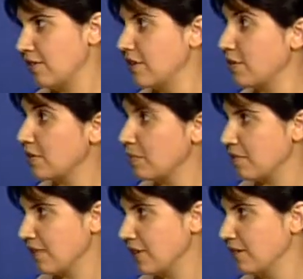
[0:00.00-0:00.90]
They don't get
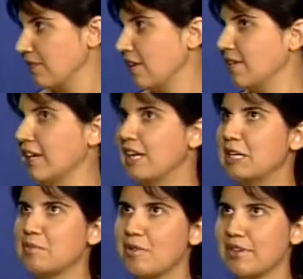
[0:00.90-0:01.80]
preventative care. They
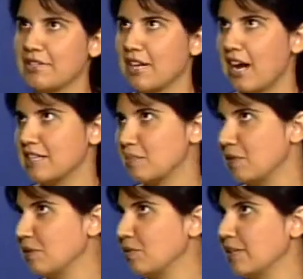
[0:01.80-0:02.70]
end up going to the
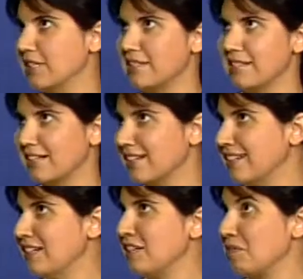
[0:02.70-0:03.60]
hospital when it's a
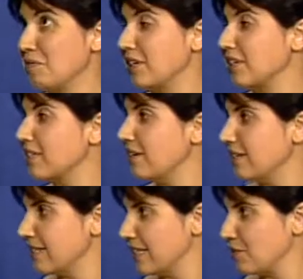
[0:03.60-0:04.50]
real
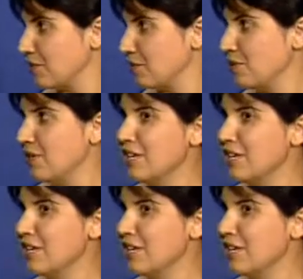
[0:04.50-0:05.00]
serious issue,